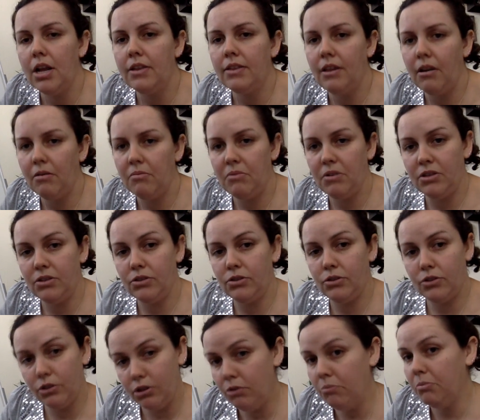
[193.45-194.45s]
That would be
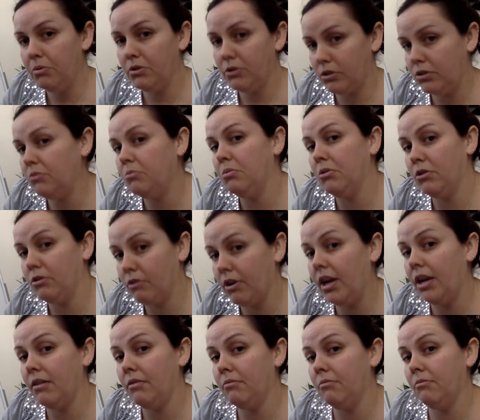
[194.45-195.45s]
super, super
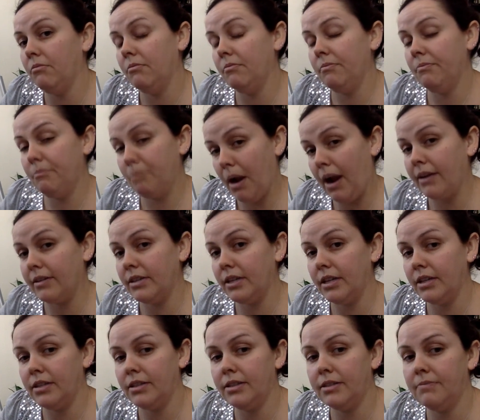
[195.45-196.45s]
great
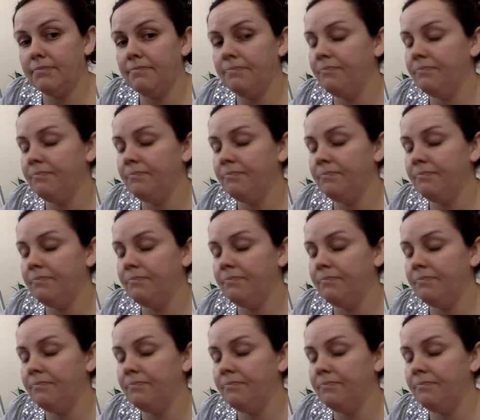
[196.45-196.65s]
practice.